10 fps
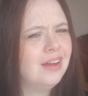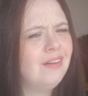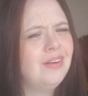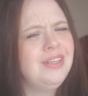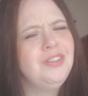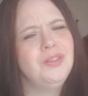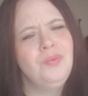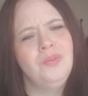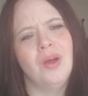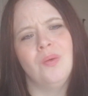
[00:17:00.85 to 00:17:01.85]
Oh, I do
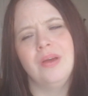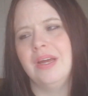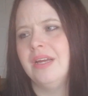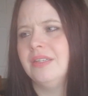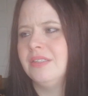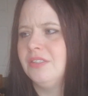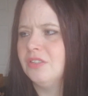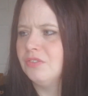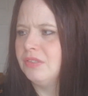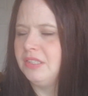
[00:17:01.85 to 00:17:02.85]
know it. It's
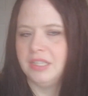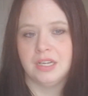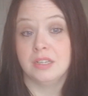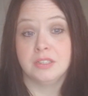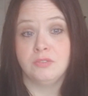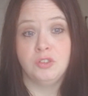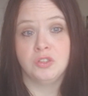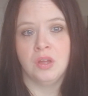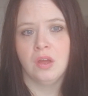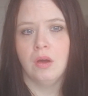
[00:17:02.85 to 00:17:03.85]
just ridiculous. I've
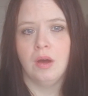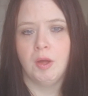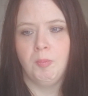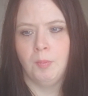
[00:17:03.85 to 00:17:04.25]
just got